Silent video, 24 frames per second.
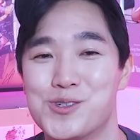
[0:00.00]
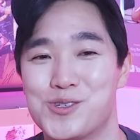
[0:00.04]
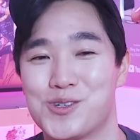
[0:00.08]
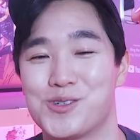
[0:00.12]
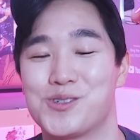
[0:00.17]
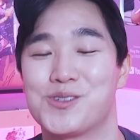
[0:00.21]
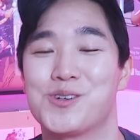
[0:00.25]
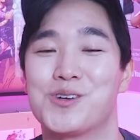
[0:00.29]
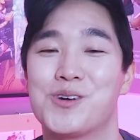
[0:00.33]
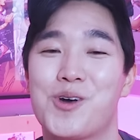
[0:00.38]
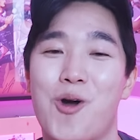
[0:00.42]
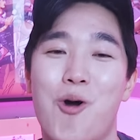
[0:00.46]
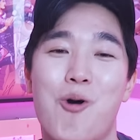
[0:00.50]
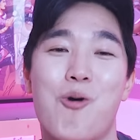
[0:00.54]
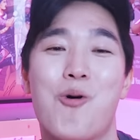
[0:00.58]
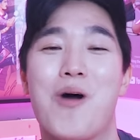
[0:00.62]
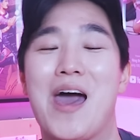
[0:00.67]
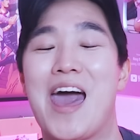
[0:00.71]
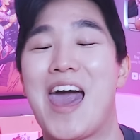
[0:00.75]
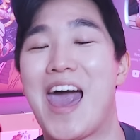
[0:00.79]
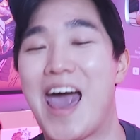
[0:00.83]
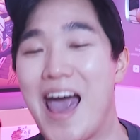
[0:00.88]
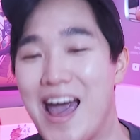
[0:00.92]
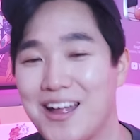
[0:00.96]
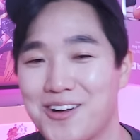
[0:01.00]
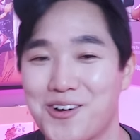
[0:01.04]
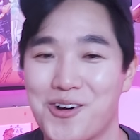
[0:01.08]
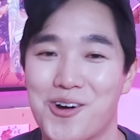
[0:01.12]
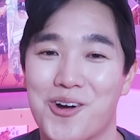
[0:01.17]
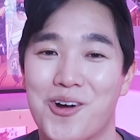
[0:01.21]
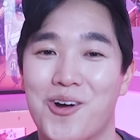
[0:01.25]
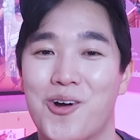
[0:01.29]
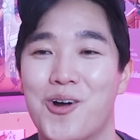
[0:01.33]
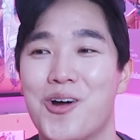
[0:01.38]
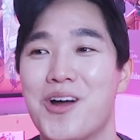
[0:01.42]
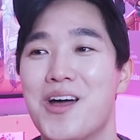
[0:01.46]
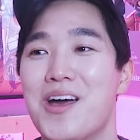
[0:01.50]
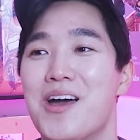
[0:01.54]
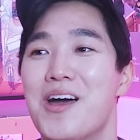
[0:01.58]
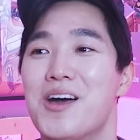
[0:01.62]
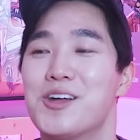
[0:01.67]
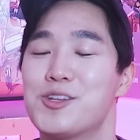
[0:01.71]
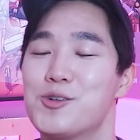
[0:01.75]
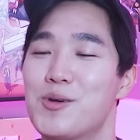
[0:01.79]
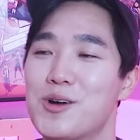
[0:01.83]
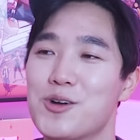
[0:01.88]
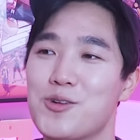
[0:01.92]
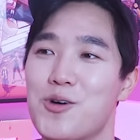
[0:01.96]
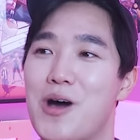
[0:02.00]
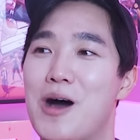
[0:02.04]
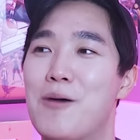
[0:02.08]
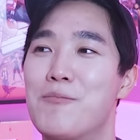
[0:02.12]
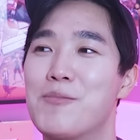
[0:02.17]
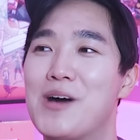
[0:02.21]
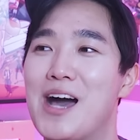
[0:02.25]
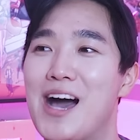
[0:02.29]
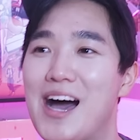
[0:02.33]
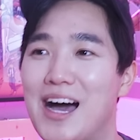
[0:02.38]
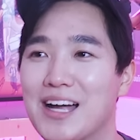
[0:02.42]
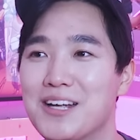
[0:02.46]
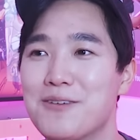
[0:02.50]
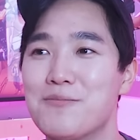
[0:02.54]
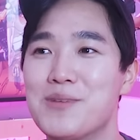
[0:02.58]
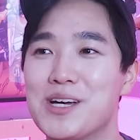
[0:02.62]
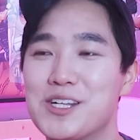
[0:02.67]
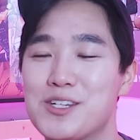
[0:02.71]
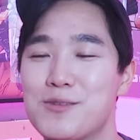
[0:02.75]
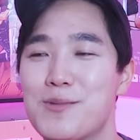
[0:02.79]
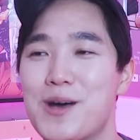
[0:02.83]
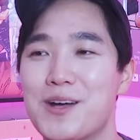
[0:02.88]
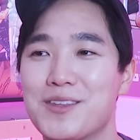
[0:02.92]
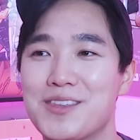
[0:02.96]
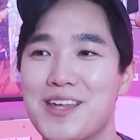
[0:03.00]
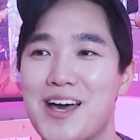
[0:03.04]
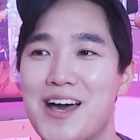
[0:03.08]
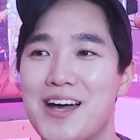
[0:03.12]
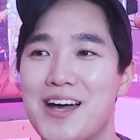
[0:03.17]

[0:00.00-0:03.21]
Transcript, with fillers: just go at her. So I don't know, I'm kind of mixed about